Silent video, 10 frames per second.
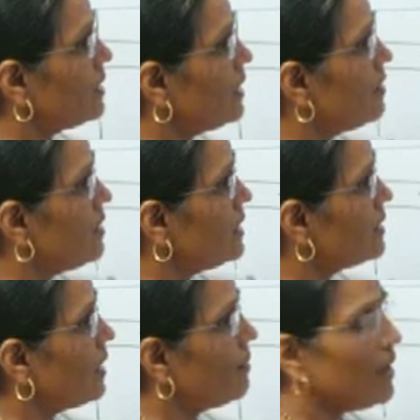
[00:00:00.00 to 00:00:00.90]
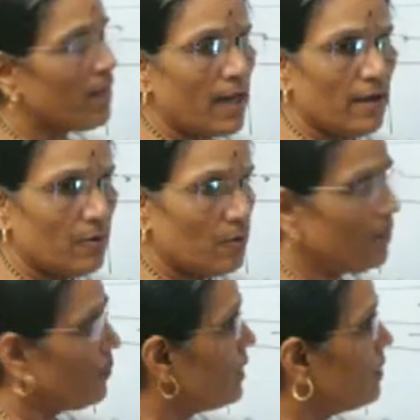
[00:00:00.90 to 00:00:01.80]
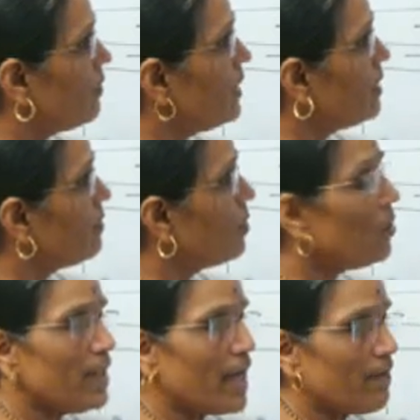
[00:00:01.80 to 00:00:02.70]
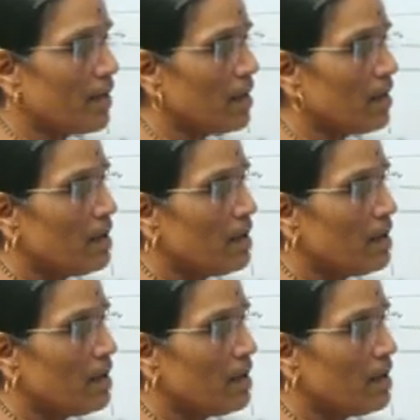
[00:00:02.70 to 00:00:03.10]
in this Ml value with both having